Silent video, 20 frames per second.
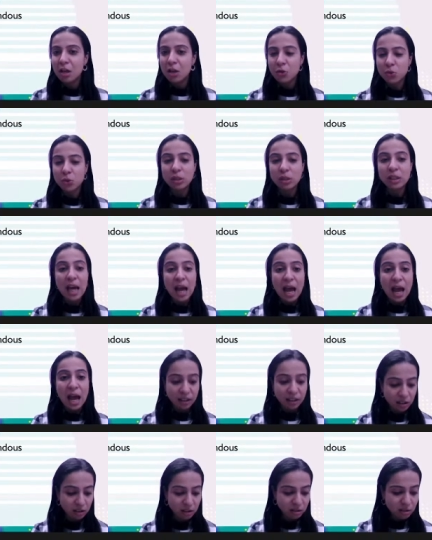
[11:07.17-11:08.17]
So the
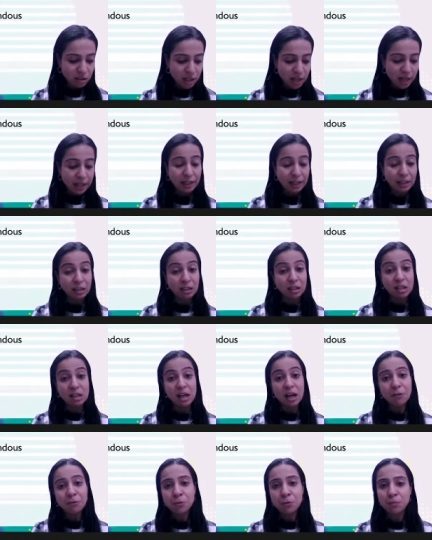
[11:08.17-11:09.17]
actor
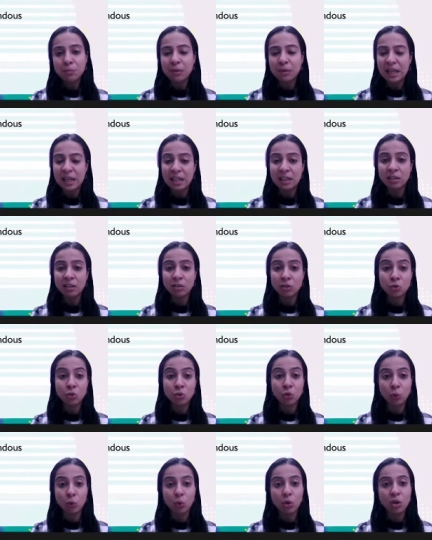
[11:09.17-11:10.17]
loved playing the
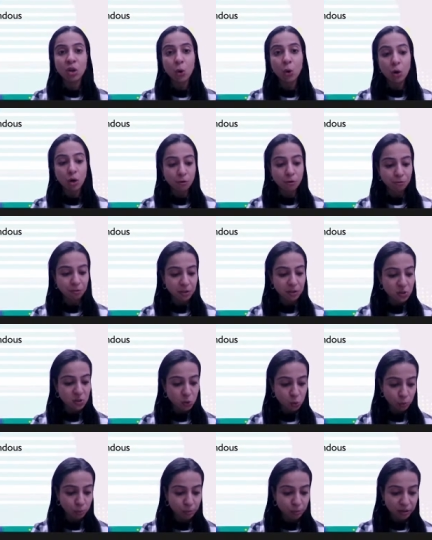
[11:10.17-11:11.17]
role of a
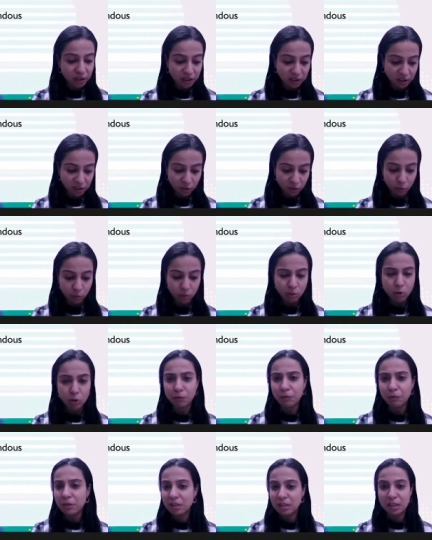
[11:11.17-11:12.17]
superhero.
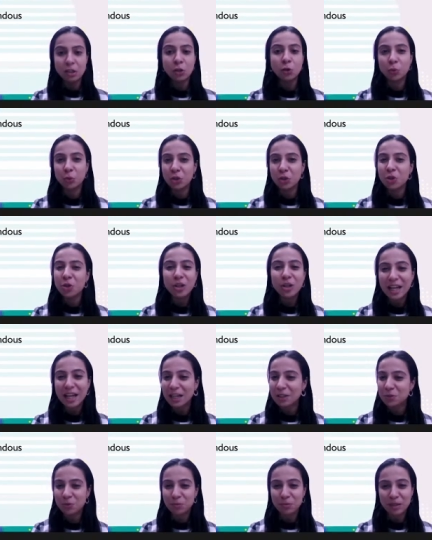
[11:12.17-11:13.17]
Obviously, who would not
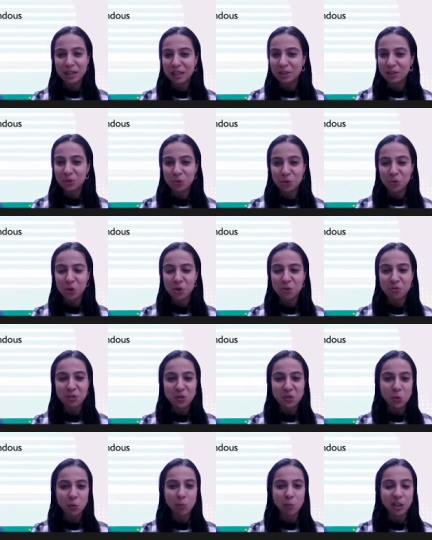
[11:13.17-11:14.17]
like to play the role of
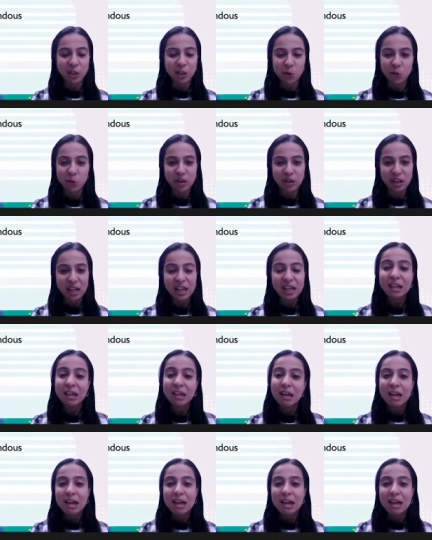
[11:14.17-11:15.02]
a superhero, right?